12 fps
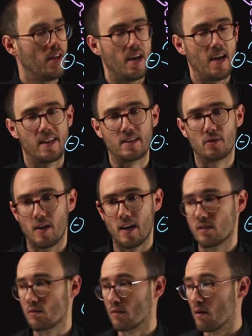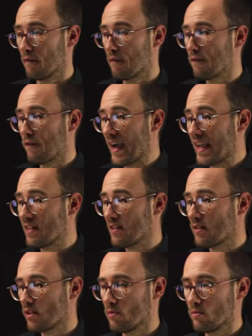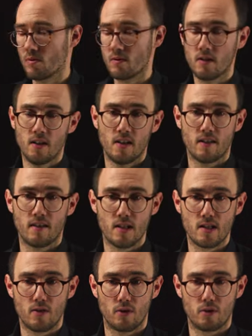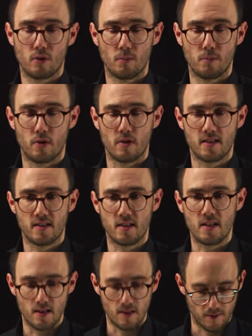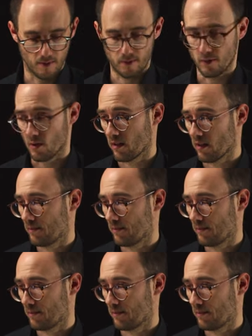and try to fine-tune this control policy even further.